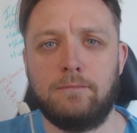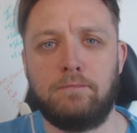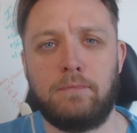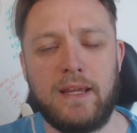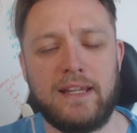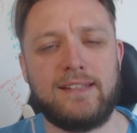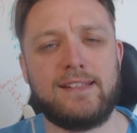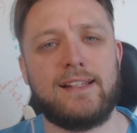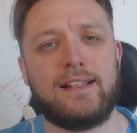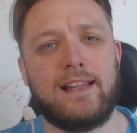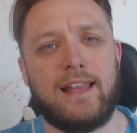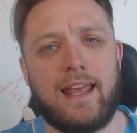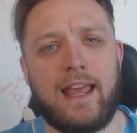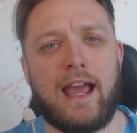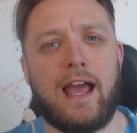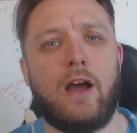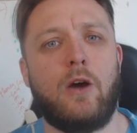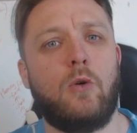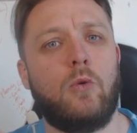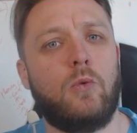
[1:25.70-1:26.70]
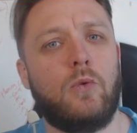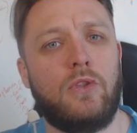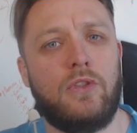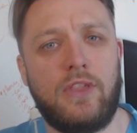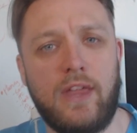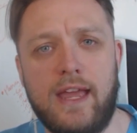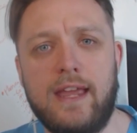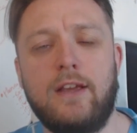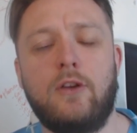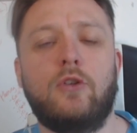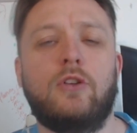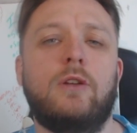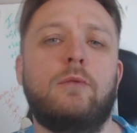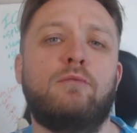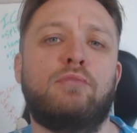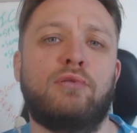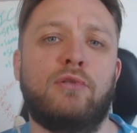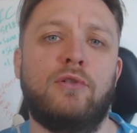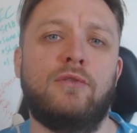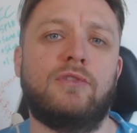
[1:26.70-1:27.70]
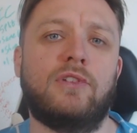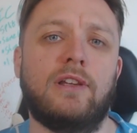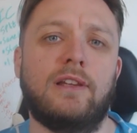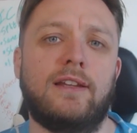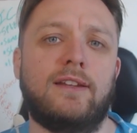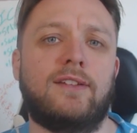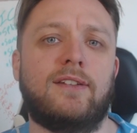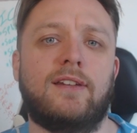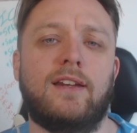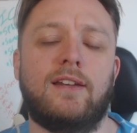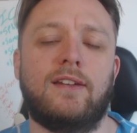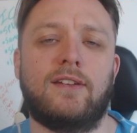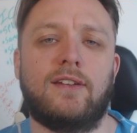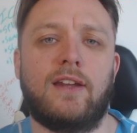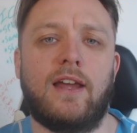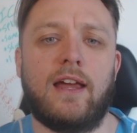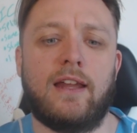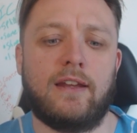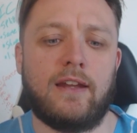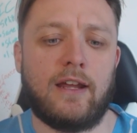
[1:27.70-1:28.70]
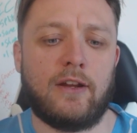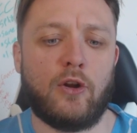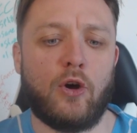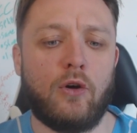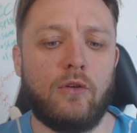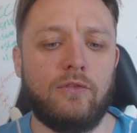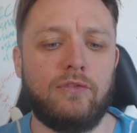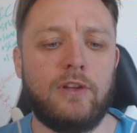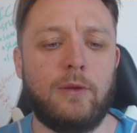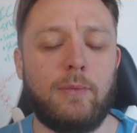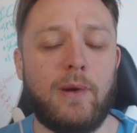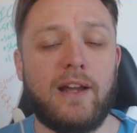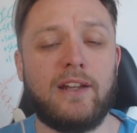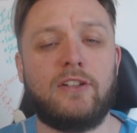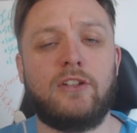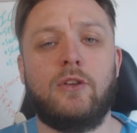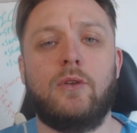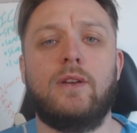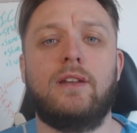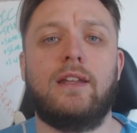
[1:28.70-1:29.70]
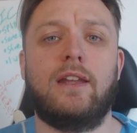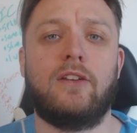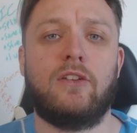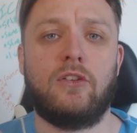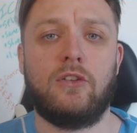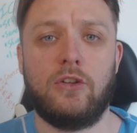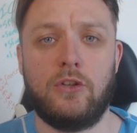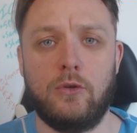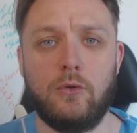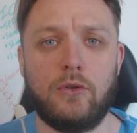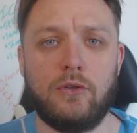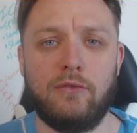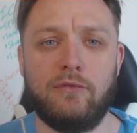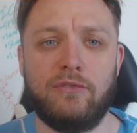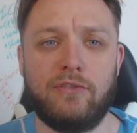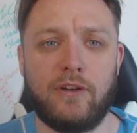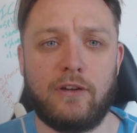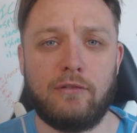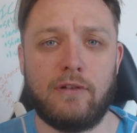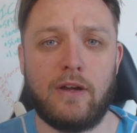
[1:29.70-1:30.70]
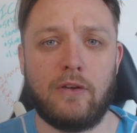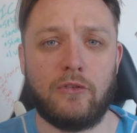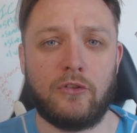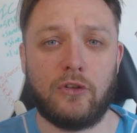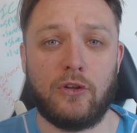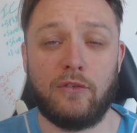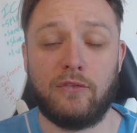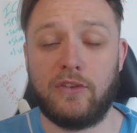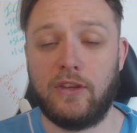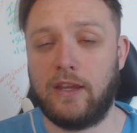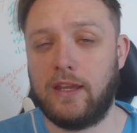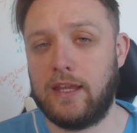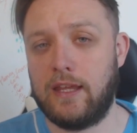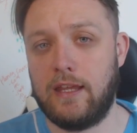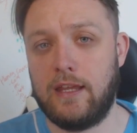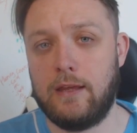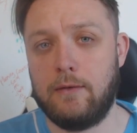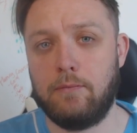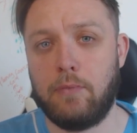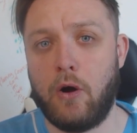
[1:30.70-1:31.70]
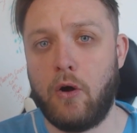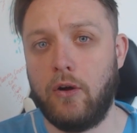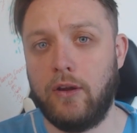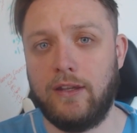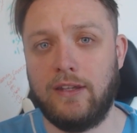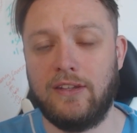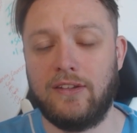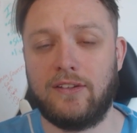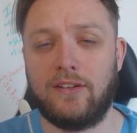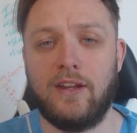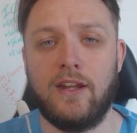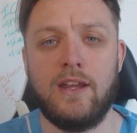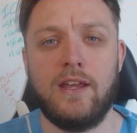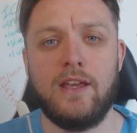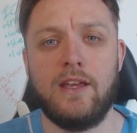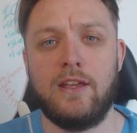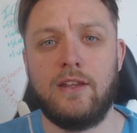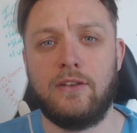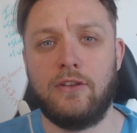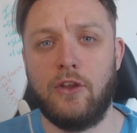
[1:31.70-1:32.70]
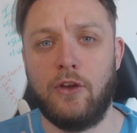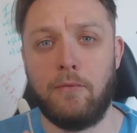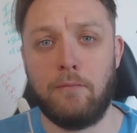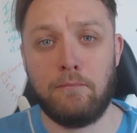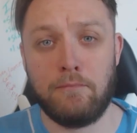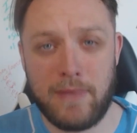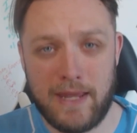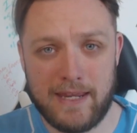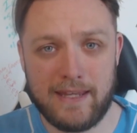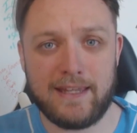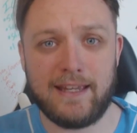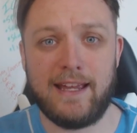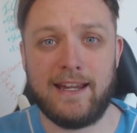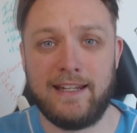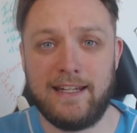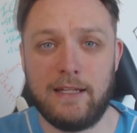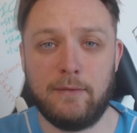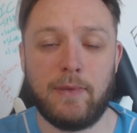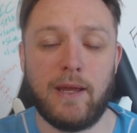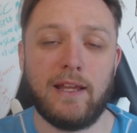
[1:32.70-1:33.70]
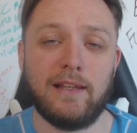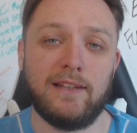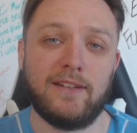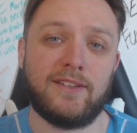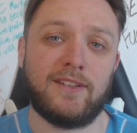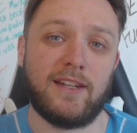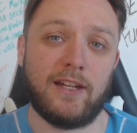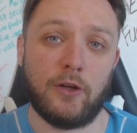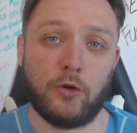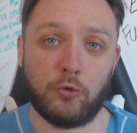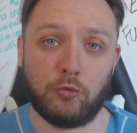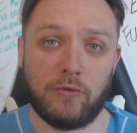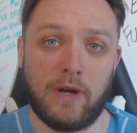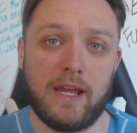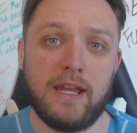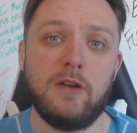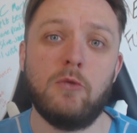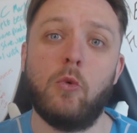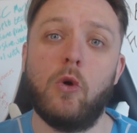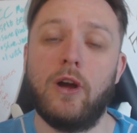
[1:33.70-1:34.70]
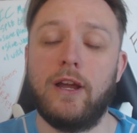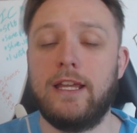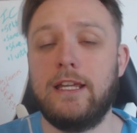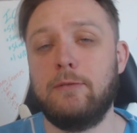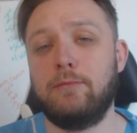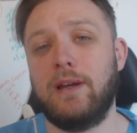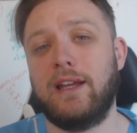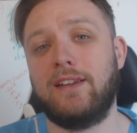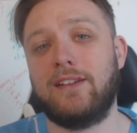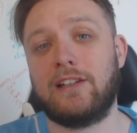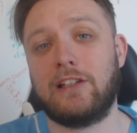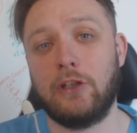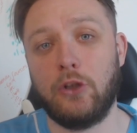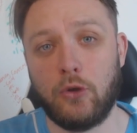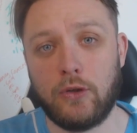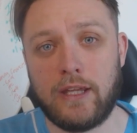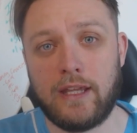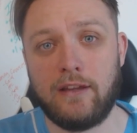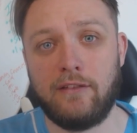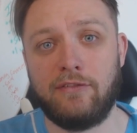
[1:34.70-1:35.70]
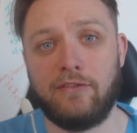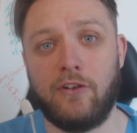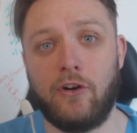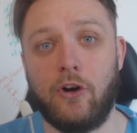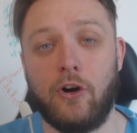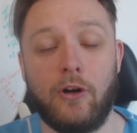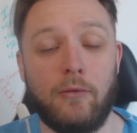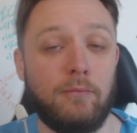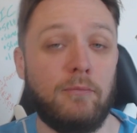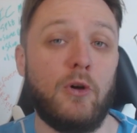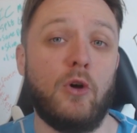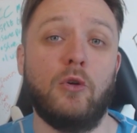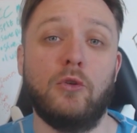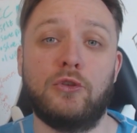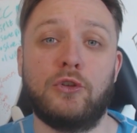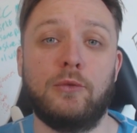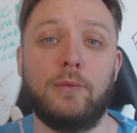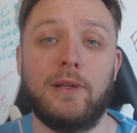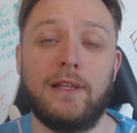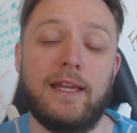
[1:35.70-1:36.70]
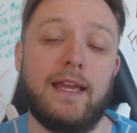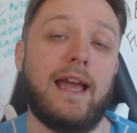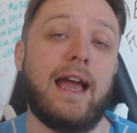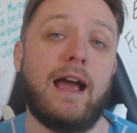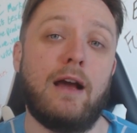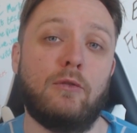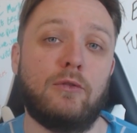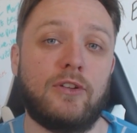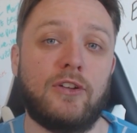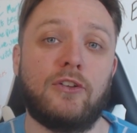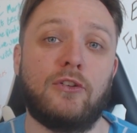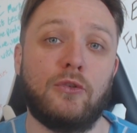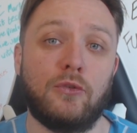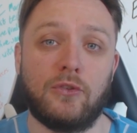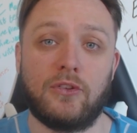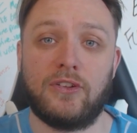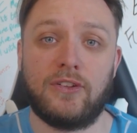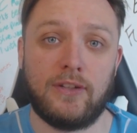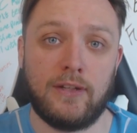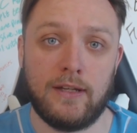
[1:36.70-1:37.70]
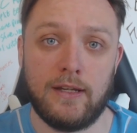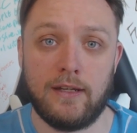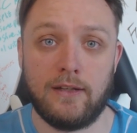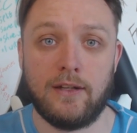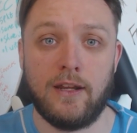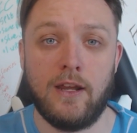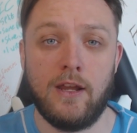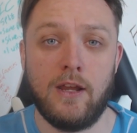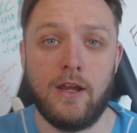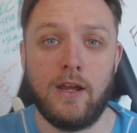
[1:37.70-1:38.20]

basically how they could improve the listings, and hopefully by doing this you can figure out sort of the key points that make an eBay listing great, what eBay is looking for, and ultimately how to succeed